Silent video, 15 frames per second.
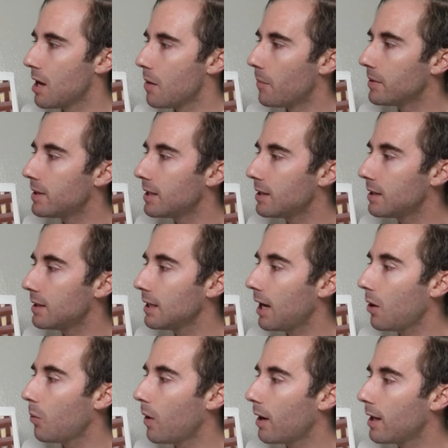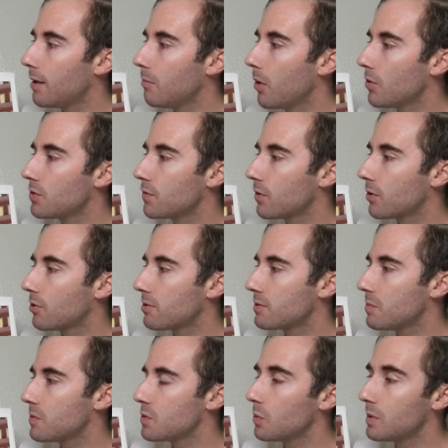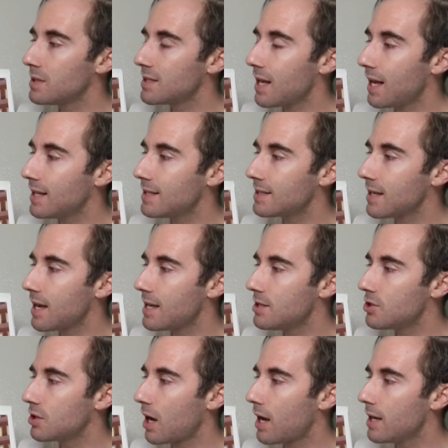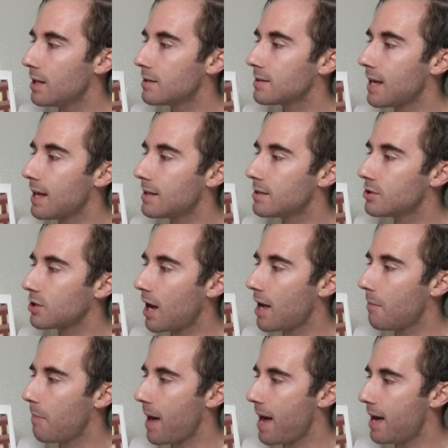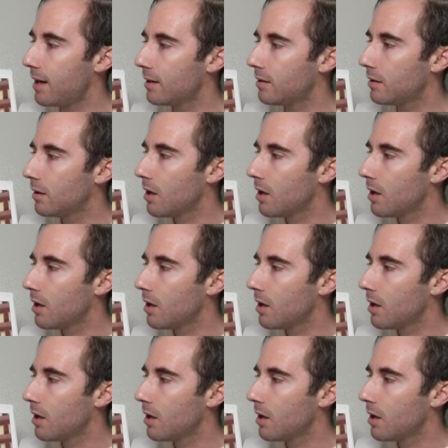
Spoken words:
But the thing I wanted most for Christmas was not inside Santa's giant bag.